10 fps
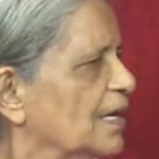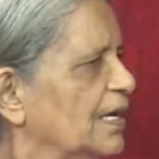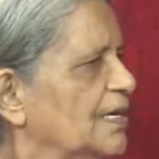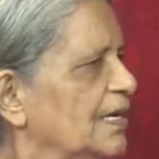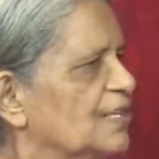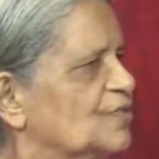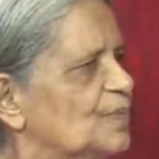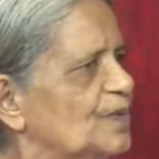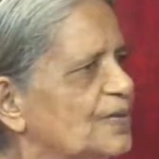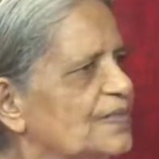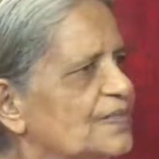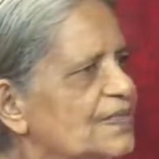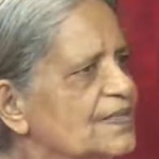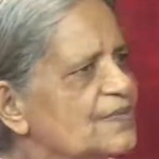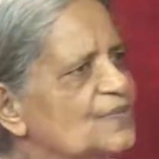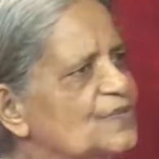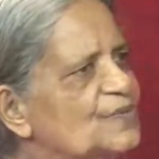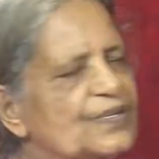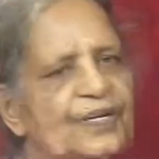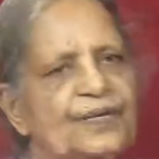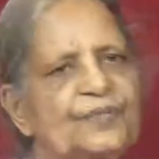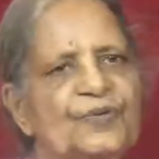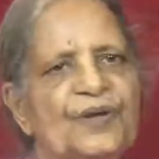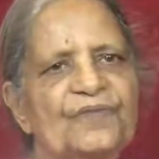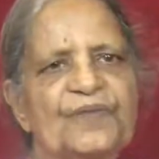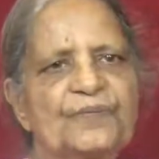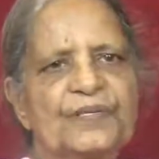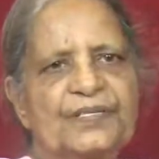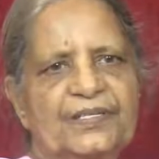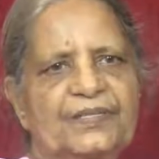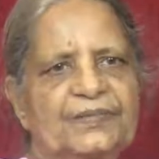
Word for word: And experiences don't come to everybody.